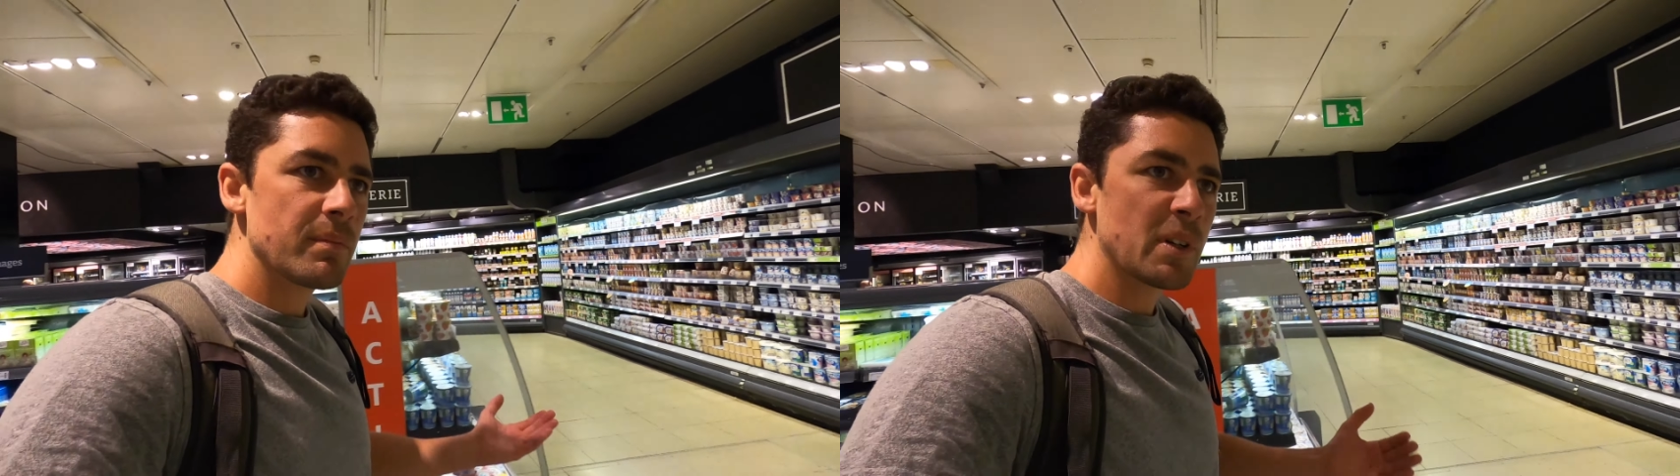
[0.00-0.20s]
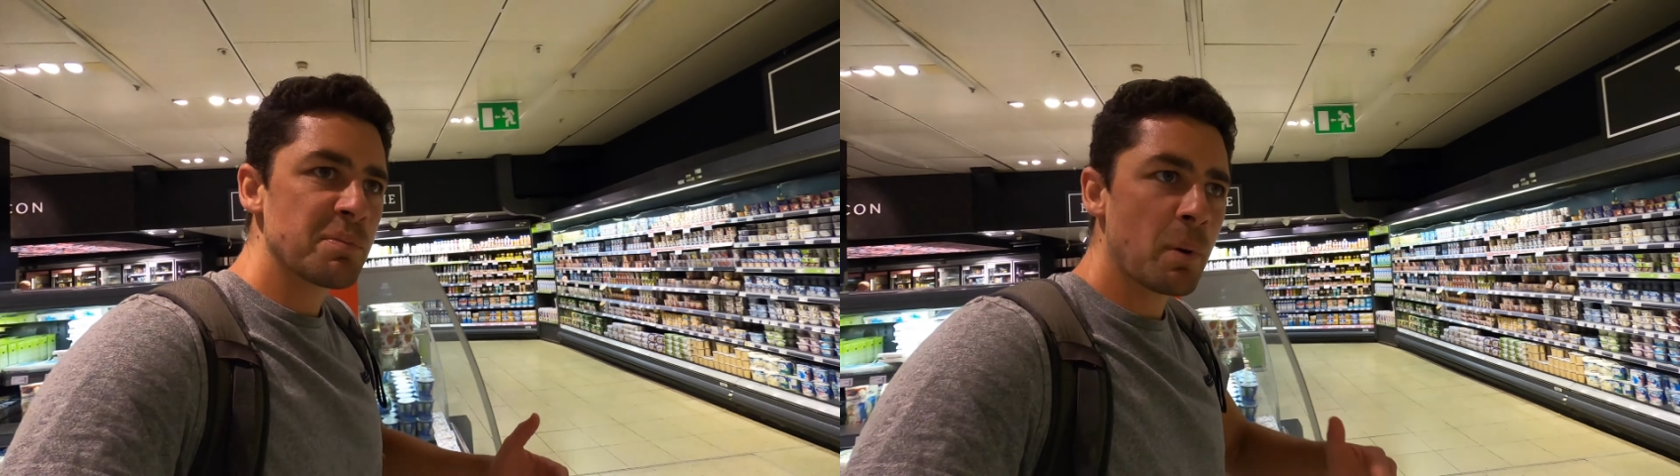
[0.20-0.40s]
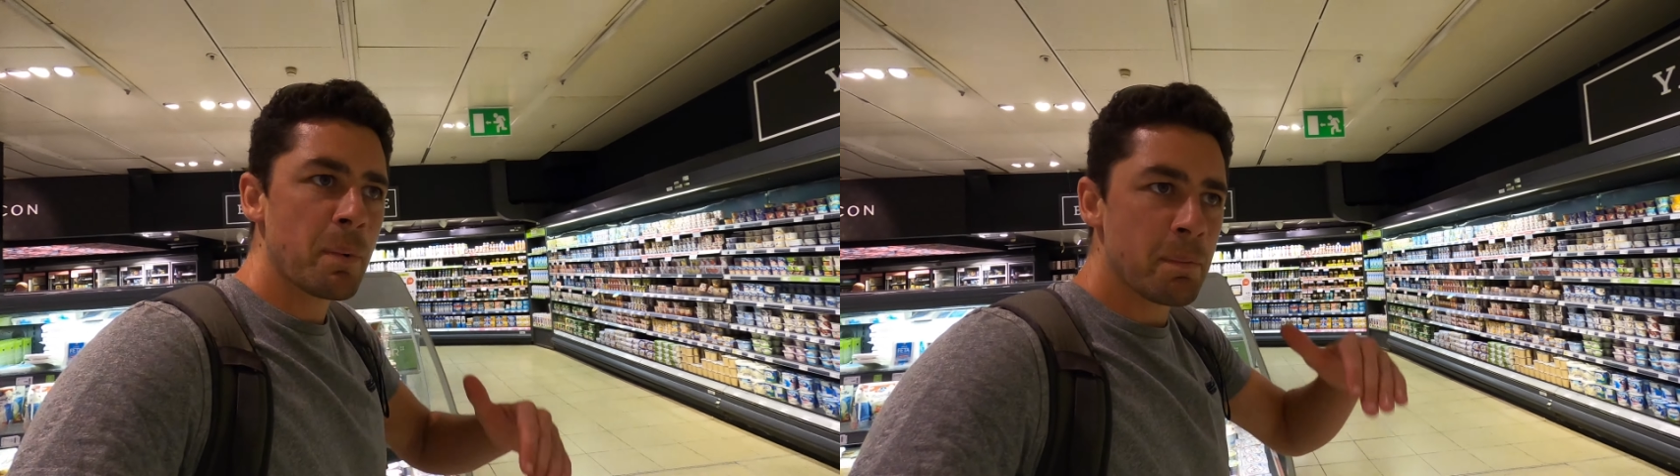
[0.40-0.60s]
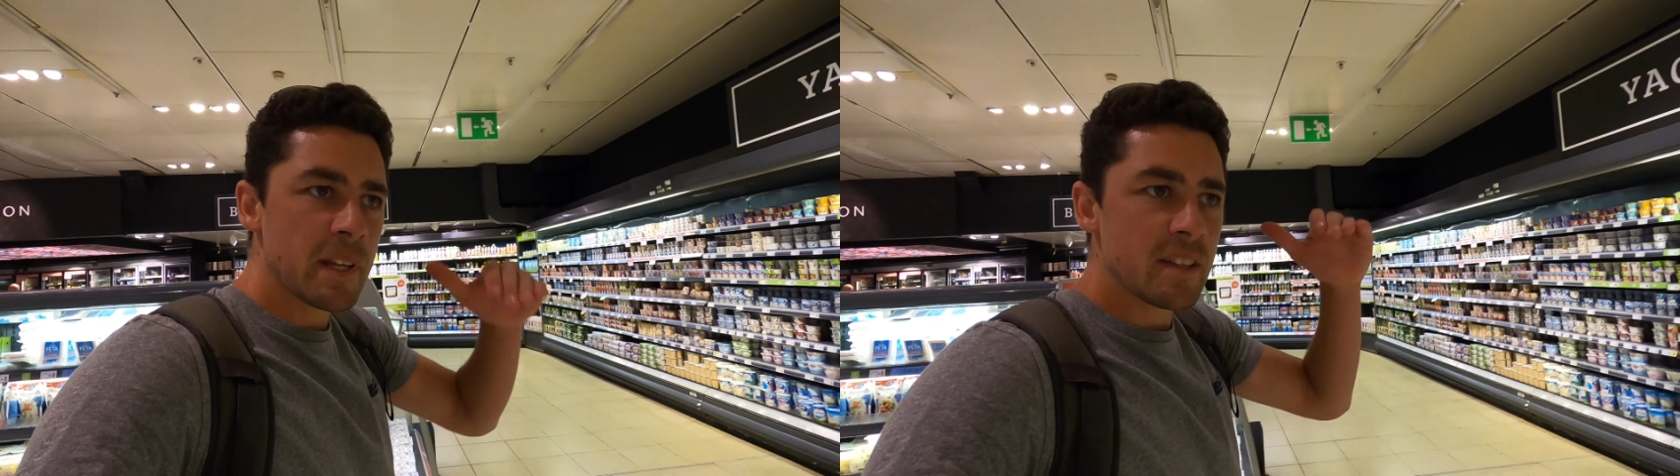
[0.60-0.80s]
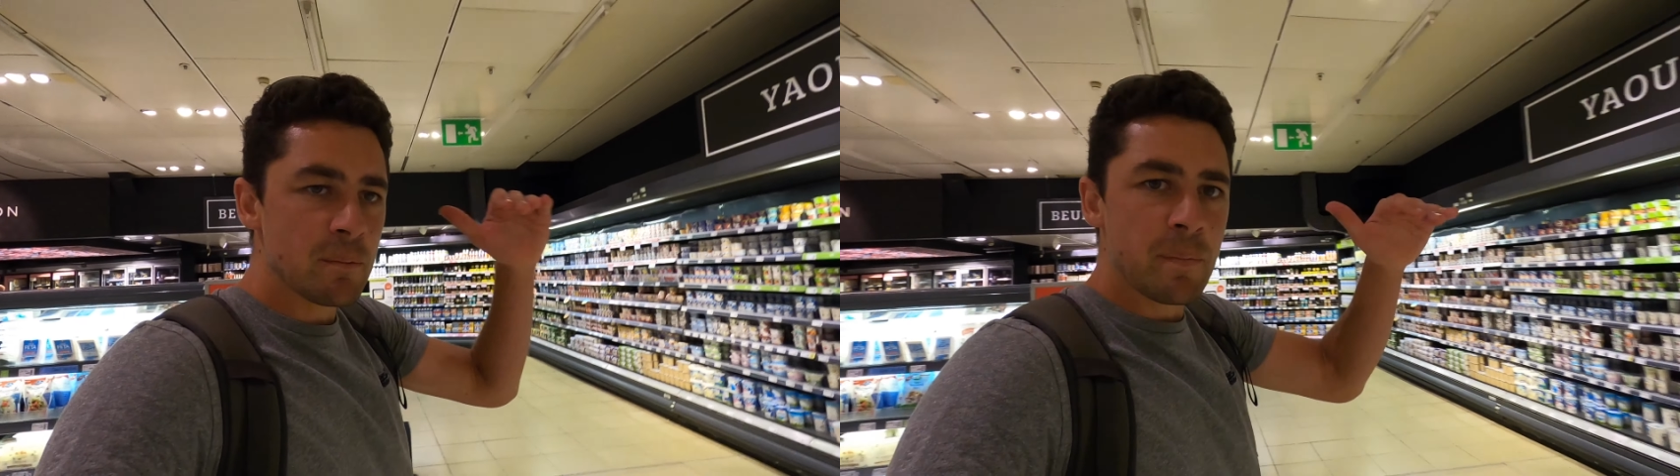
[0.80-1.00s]
most
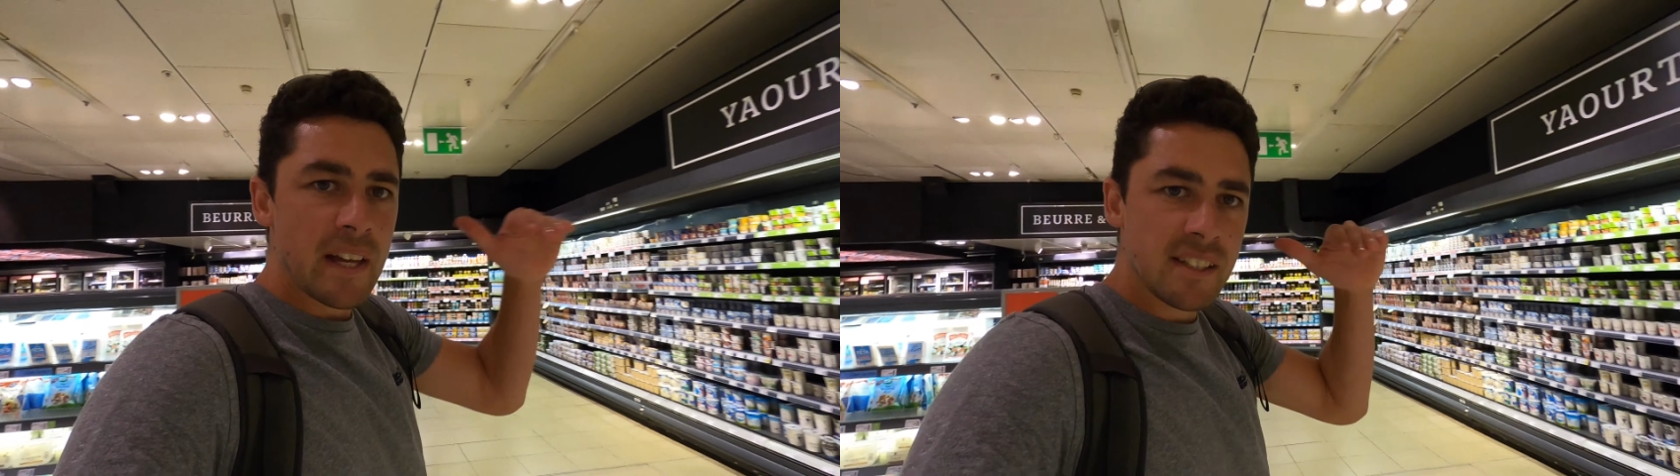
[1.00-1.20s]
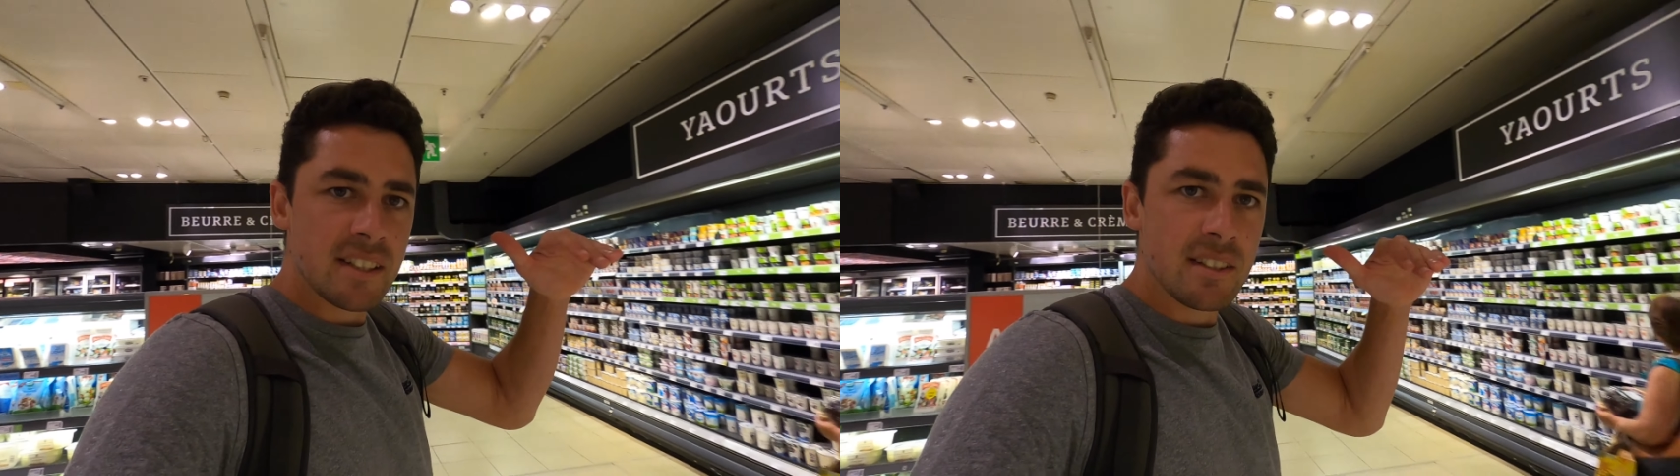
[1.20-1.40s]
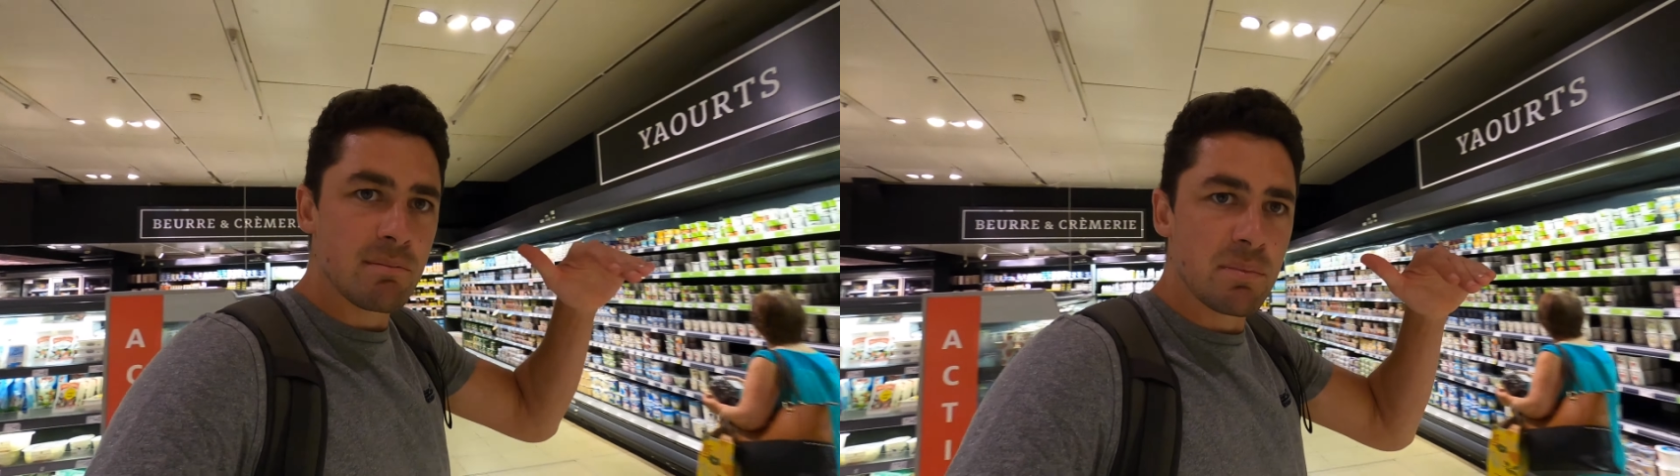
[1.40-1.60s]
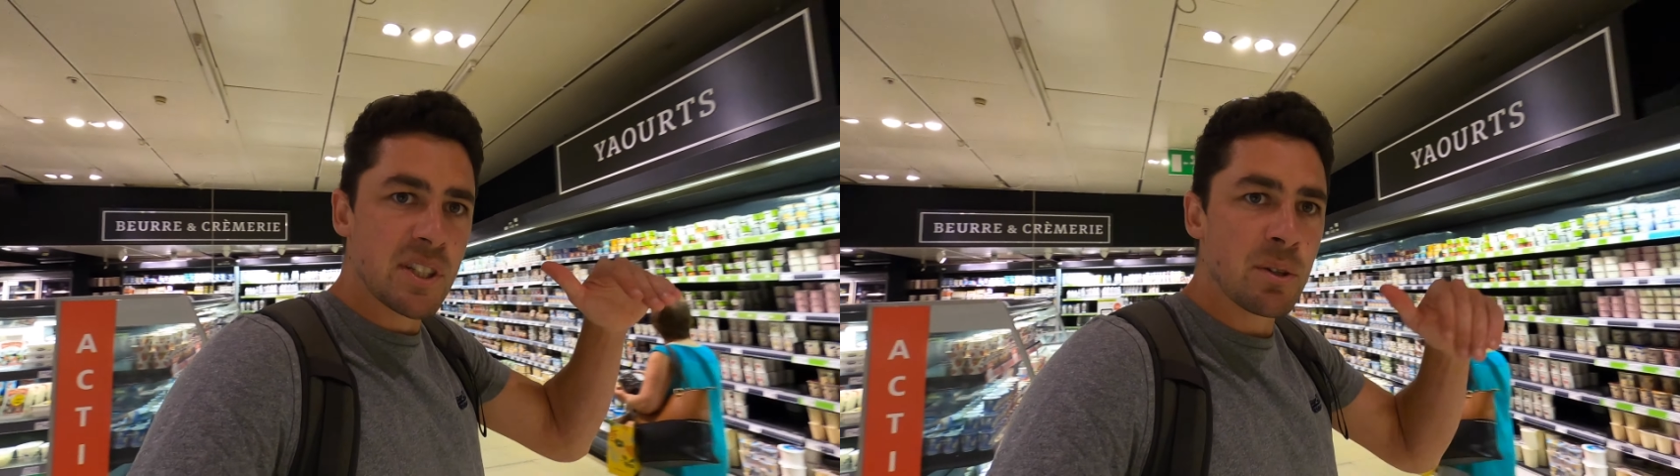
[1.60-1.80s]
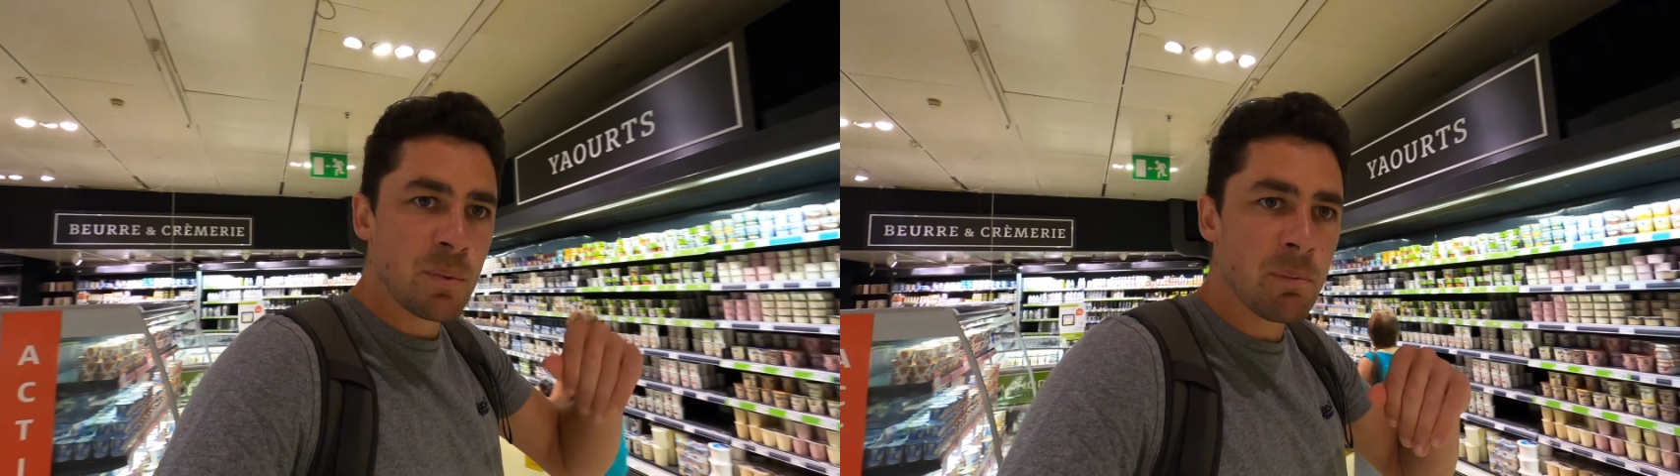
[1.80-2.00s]
probably the best
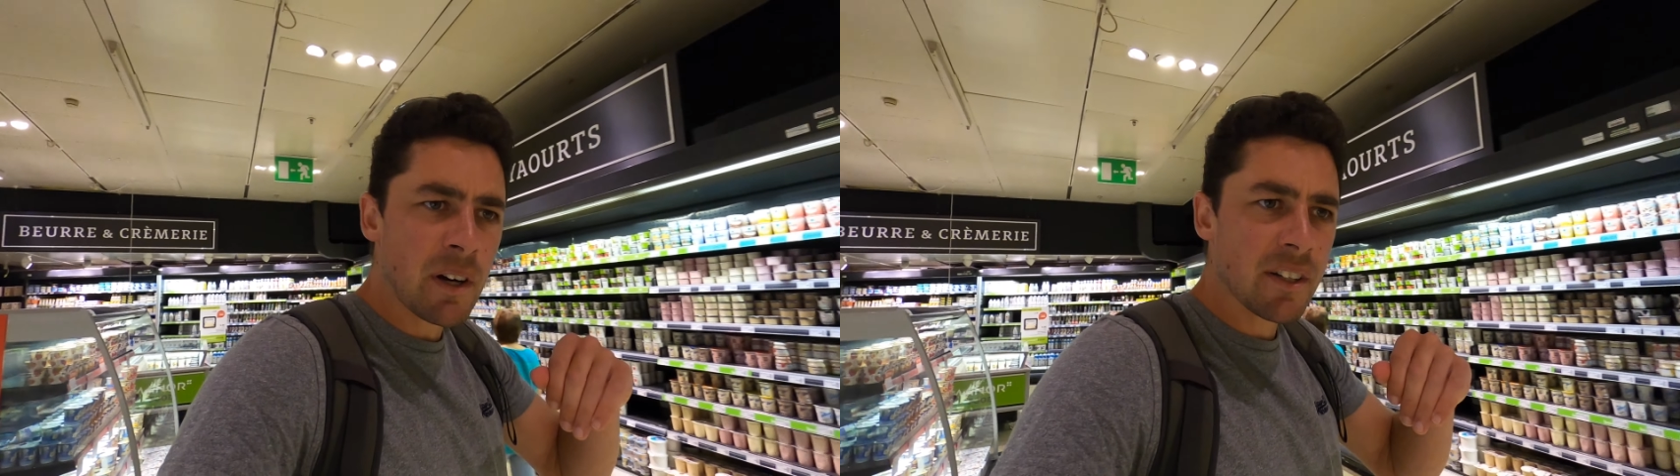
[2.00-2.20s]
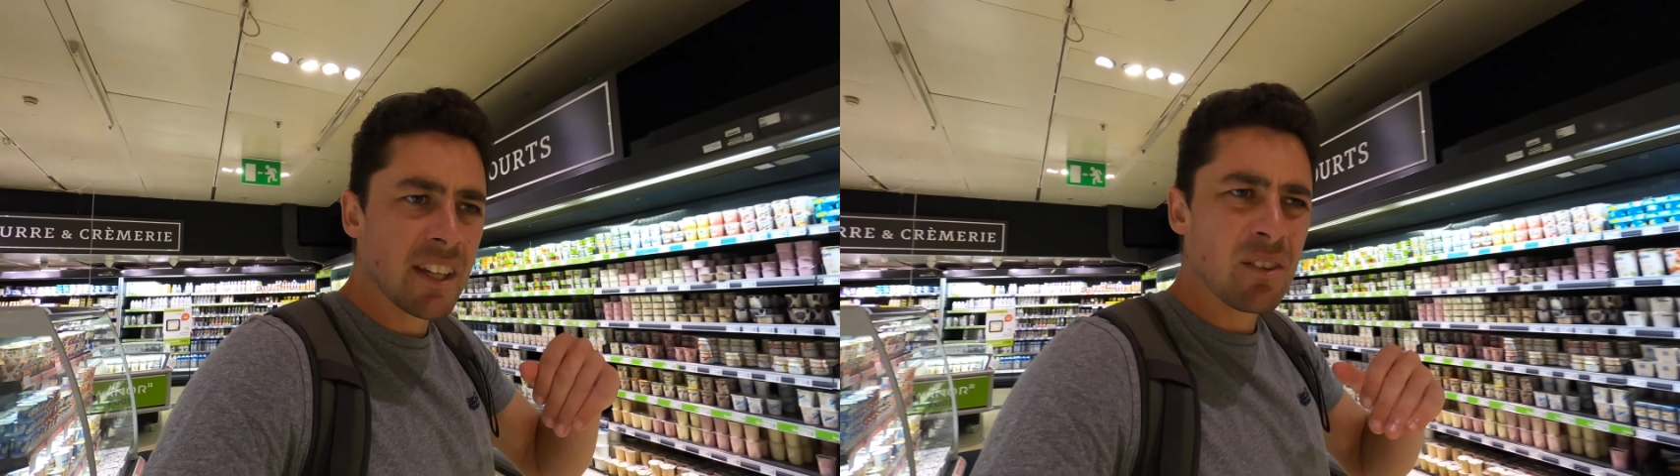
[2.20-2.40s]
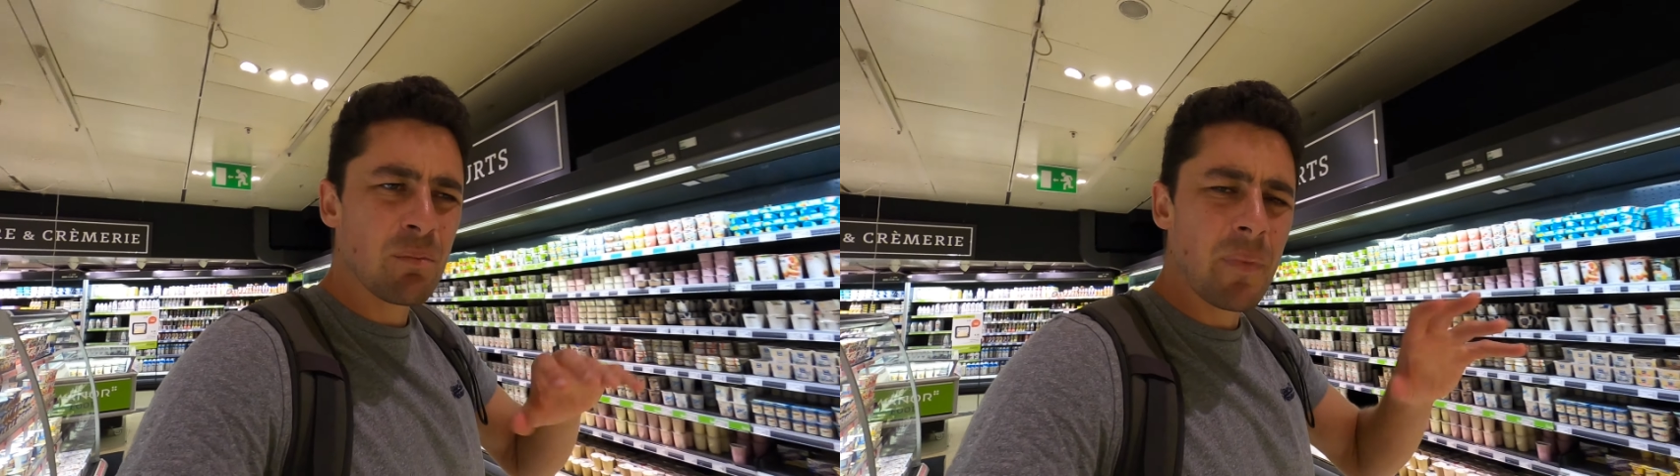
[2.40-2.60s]
supermarket,